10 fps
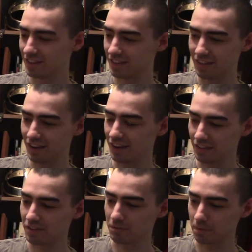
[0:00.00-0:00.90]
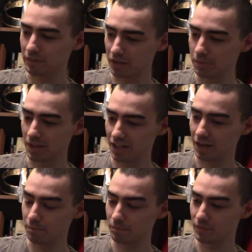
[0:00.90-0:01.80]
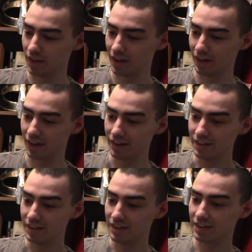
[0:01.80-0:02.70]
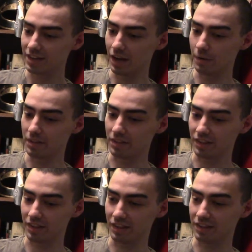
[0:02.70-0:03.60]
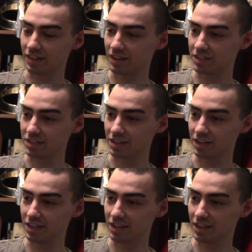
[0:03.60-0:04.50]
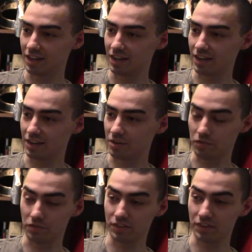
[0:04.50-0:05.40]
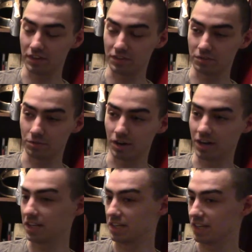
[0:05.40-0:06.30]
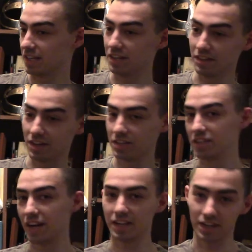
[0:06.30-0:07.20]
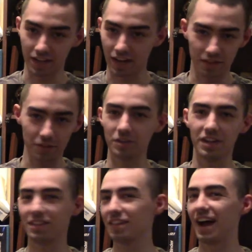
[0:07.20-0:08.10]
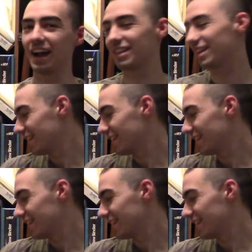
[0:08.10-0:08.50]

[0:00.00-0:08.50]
there are probably going to be a lot of, comments and such saying, Griffith did nothing wrong and he did and such, yada yada yada, so that's not.